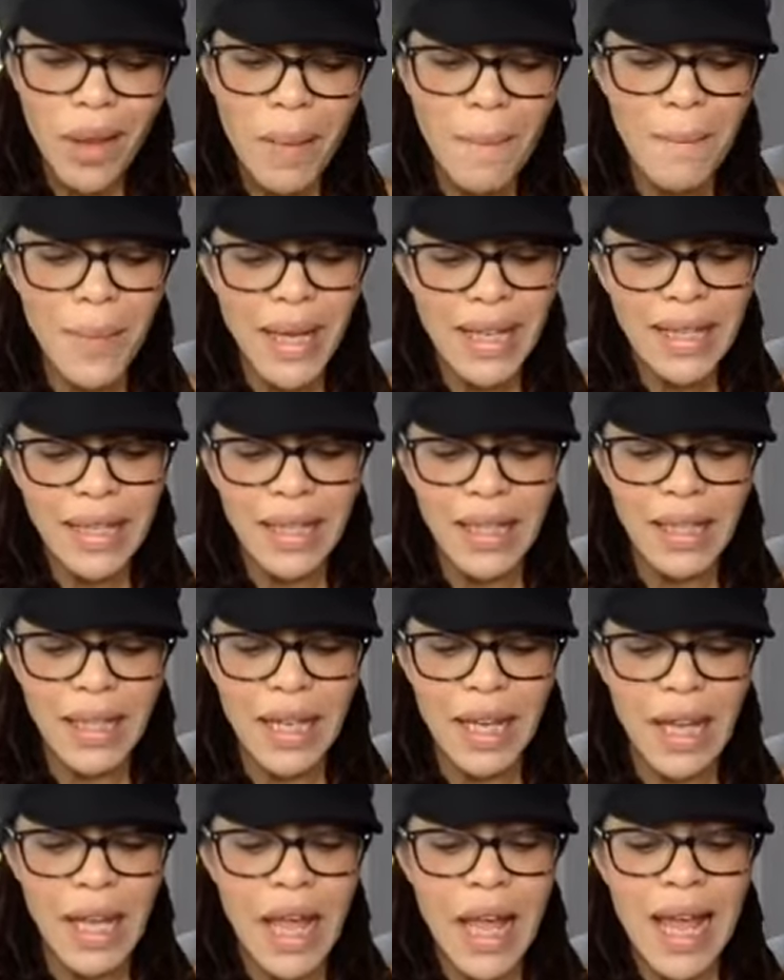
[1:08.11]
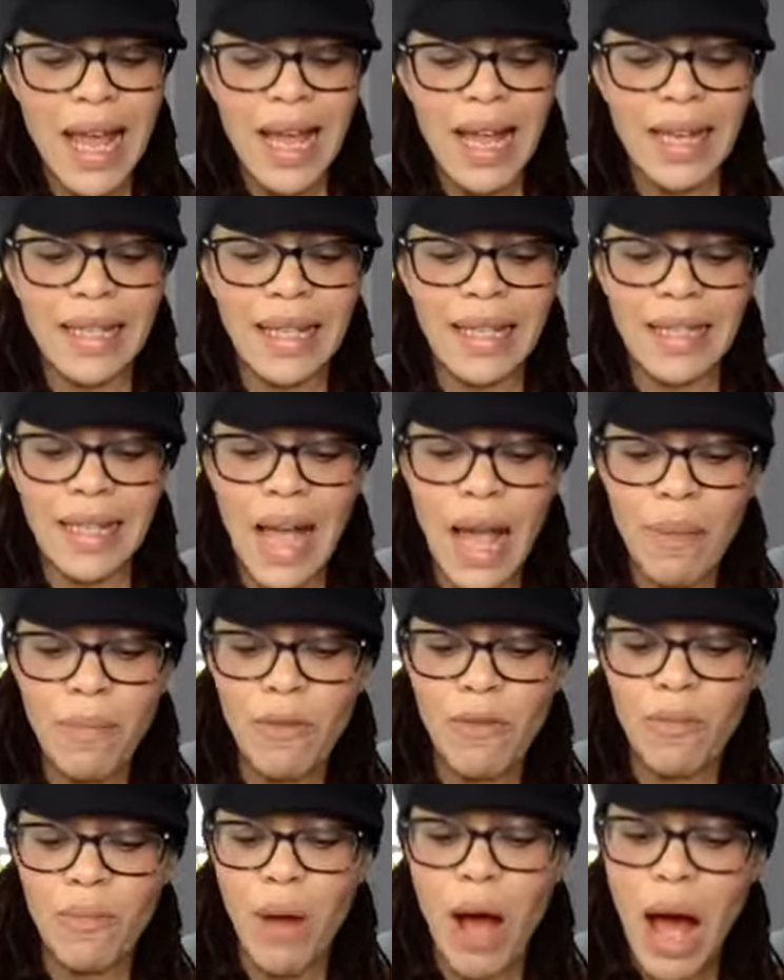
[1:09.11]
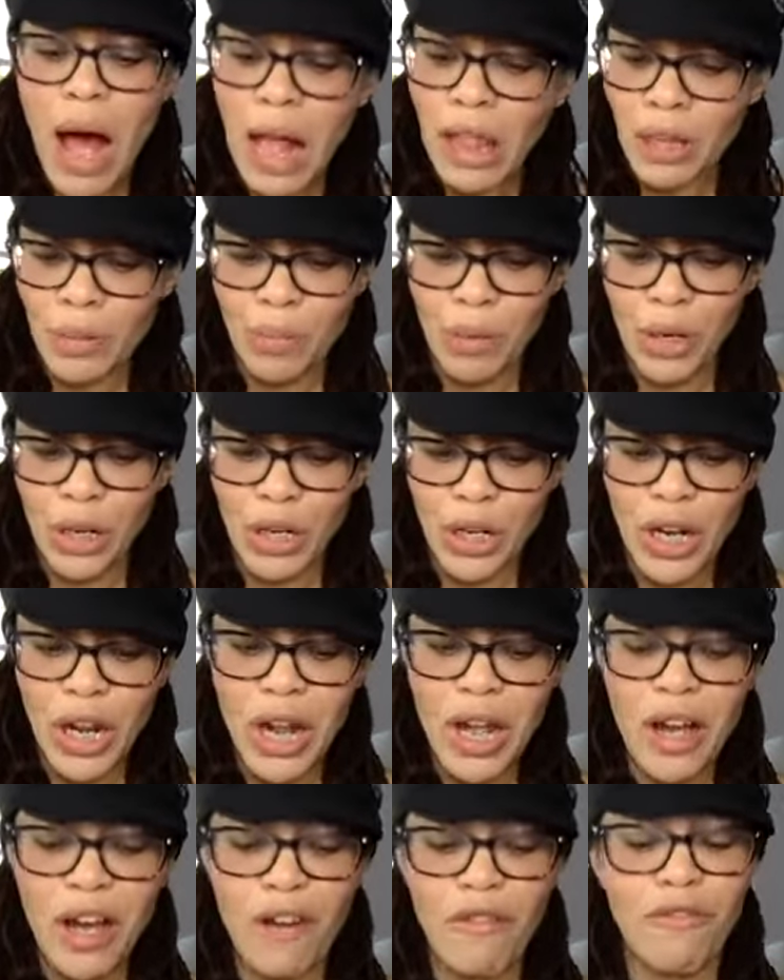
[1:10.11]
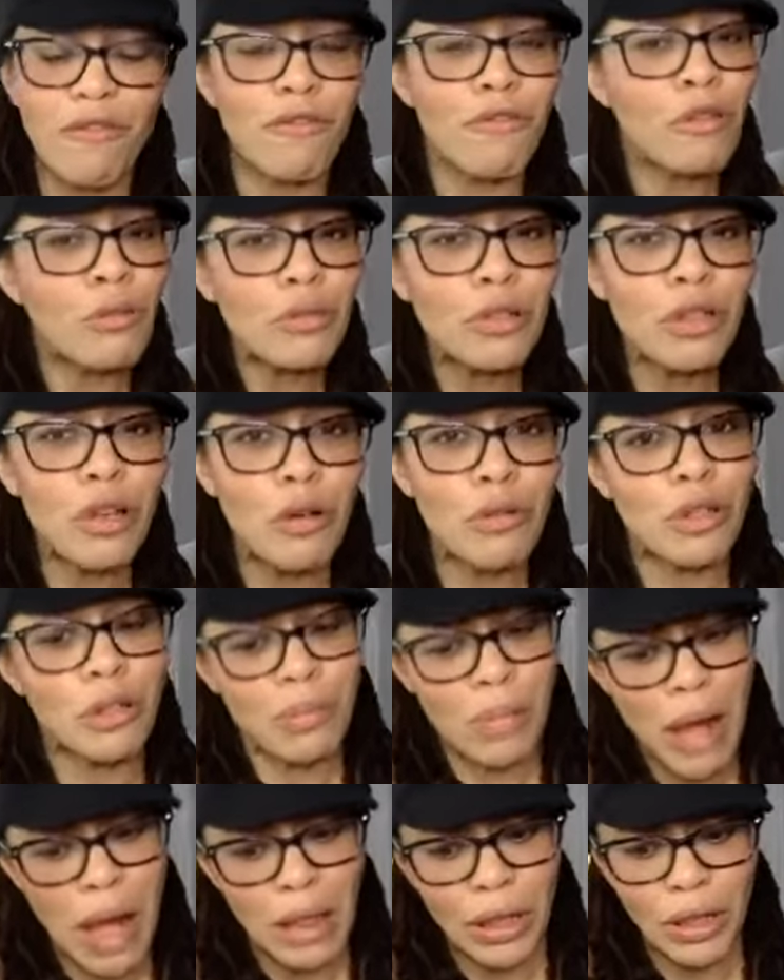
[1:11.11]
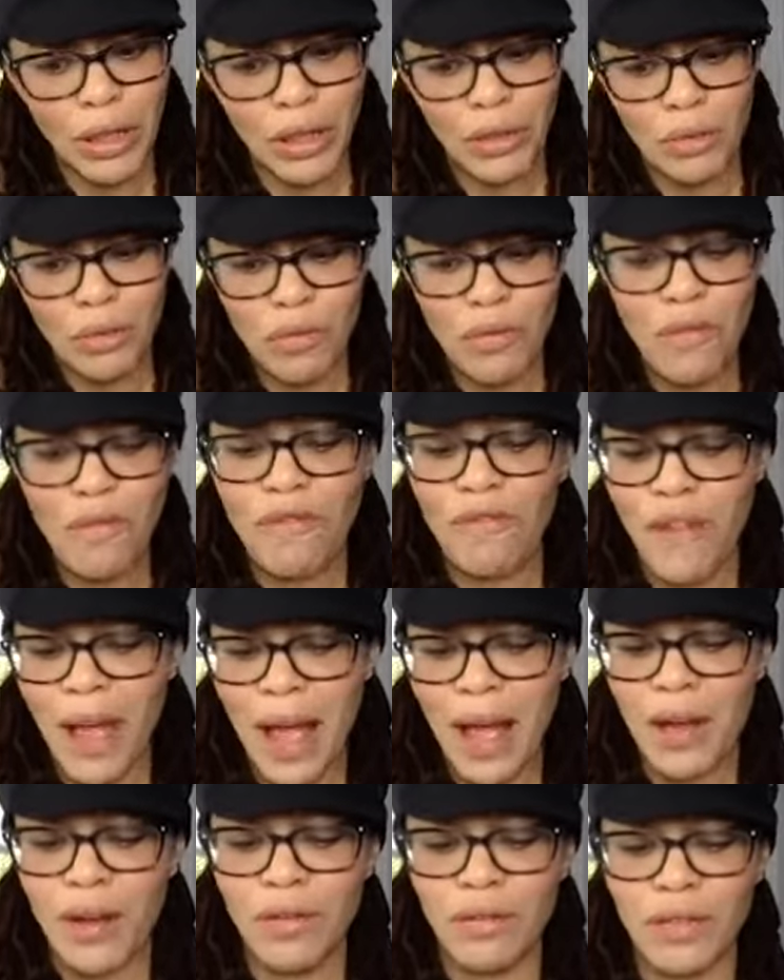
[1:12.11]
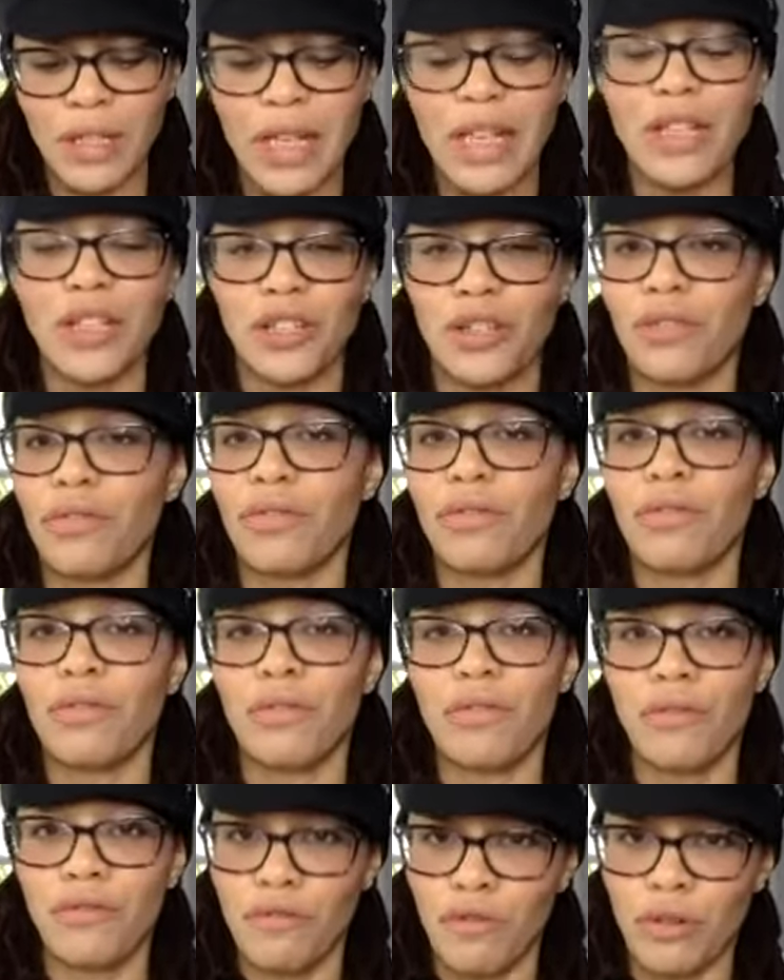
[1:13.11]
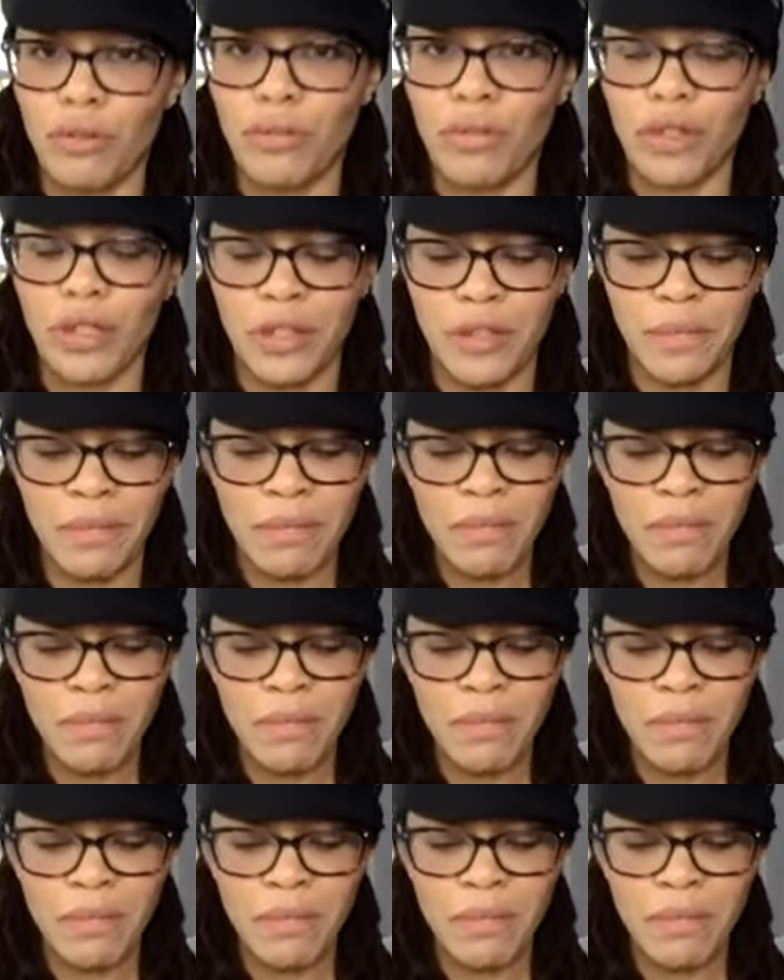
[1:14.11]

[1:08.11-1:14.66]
Basically, it is a type of polymer of fructose molecule found in certain fruits.